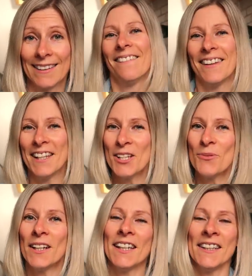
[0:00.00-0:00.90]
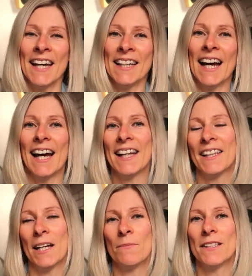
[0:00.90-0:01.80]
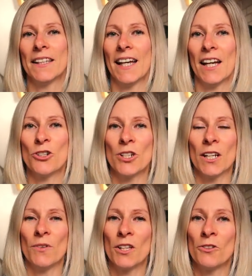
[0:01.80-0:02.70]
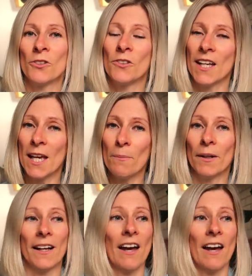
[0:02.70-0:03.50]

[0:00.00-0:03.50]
But these were the 10 items that I shared with you today, but